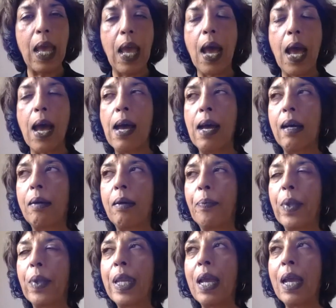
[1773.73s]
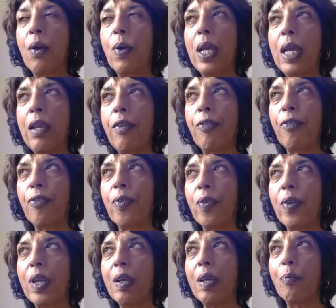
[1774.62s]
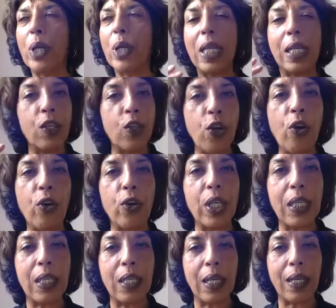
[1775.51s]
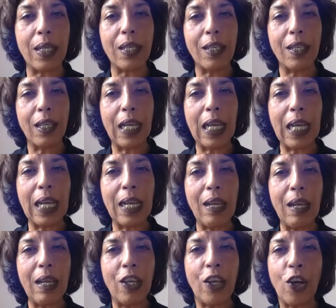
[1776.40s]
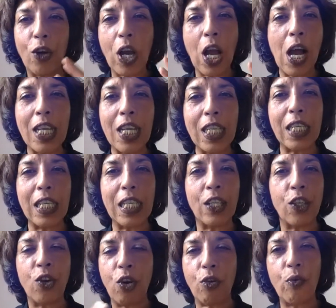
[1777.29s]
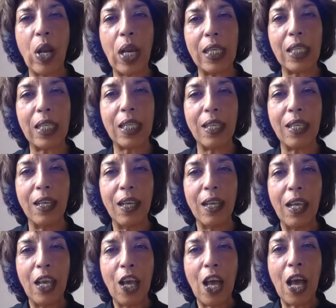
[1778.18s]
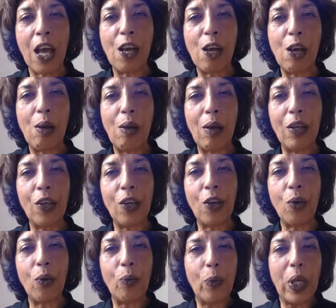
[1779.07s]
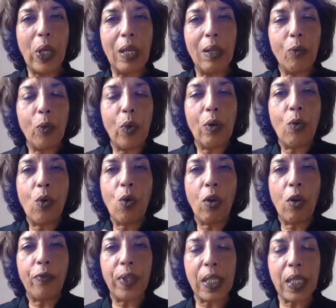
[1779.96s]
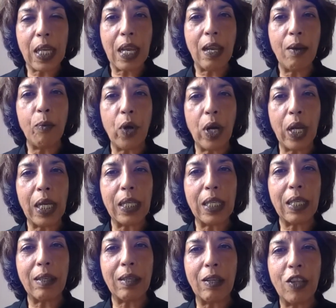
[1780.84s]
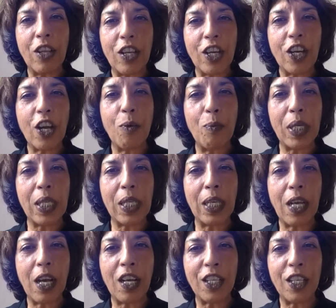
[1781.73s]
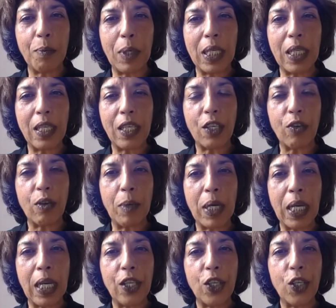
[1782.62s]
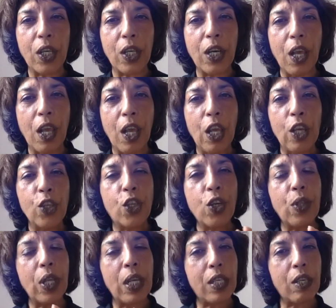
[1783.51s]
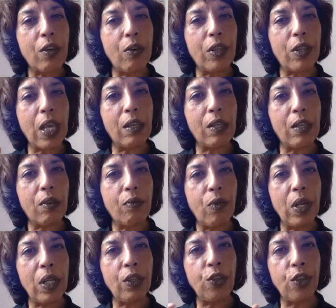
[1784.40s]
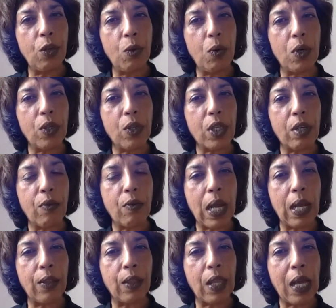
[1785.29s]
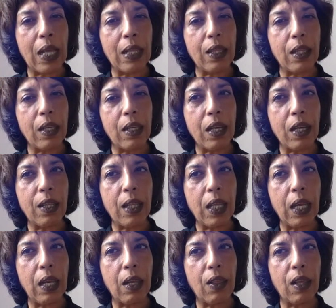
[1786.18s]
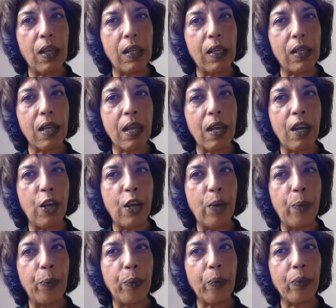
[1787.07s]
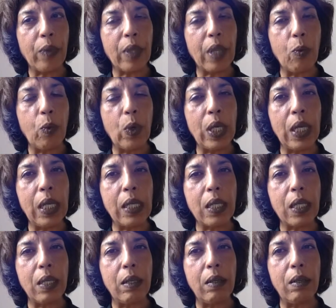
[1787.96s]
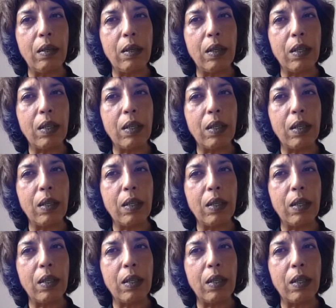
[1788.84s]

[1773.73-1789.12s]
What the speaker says: But it's not, is it? Caste is not race. we're all of the same race that are committing caste-based discrimination. So there's a real nuance around that I think that that we need to